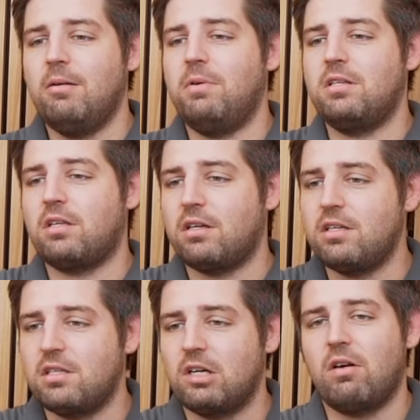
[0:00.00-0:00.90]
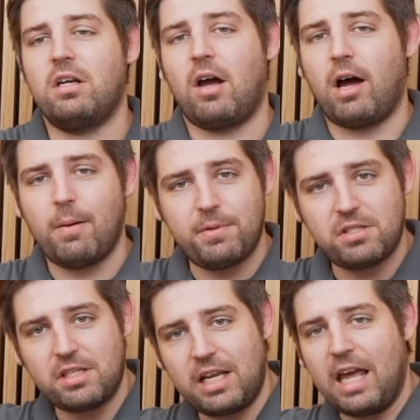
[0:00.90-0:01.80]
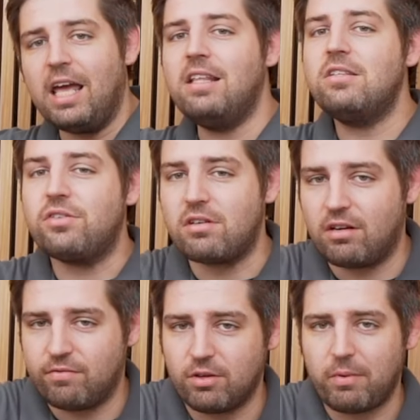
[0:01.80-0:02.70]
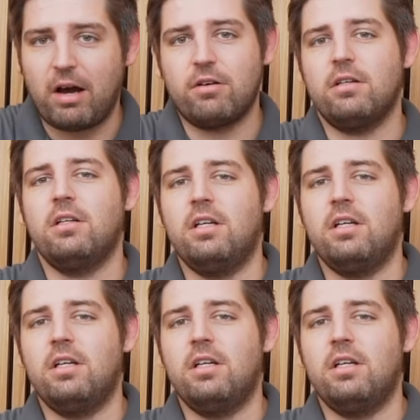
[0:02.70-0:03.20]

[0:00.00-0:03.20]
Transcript: But as long as they're on opposite ends of the router,